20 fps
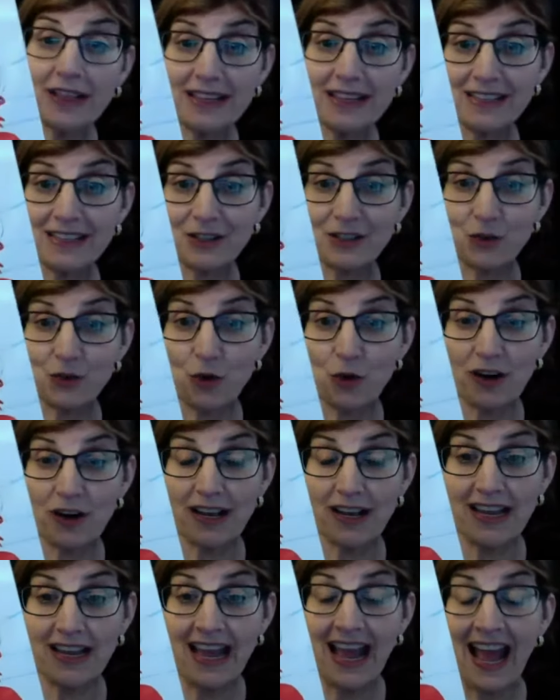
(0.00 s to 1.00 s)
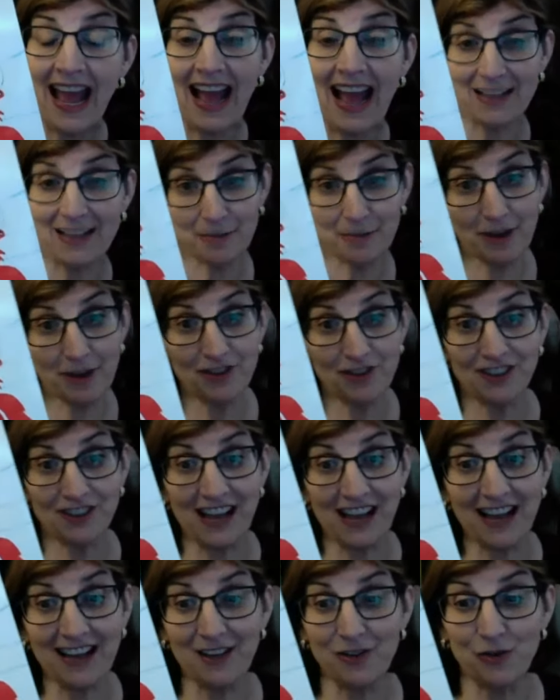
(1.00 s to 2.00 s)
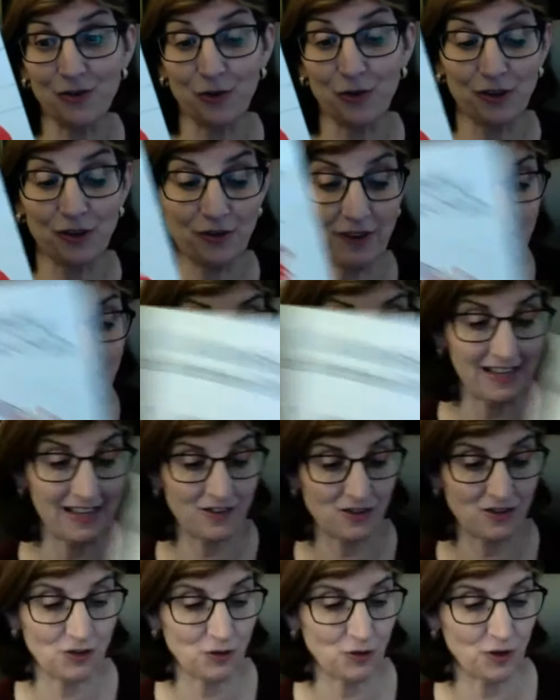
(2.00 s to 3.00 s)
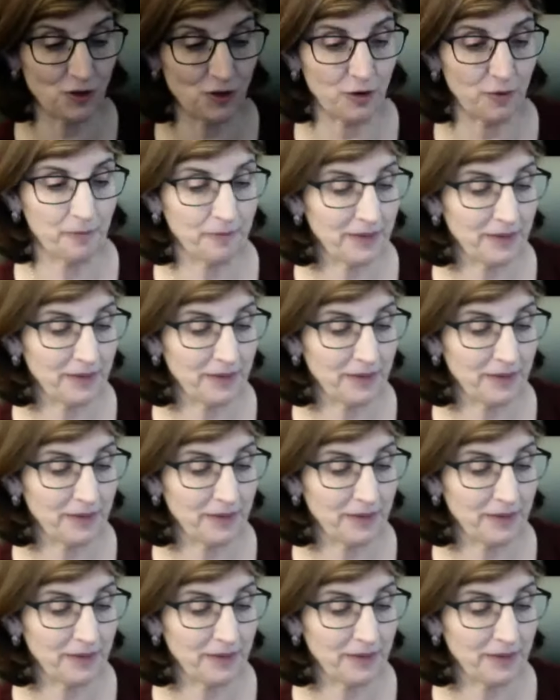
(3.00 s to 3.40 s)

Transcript: this story as much as I enjoyed reading it to you.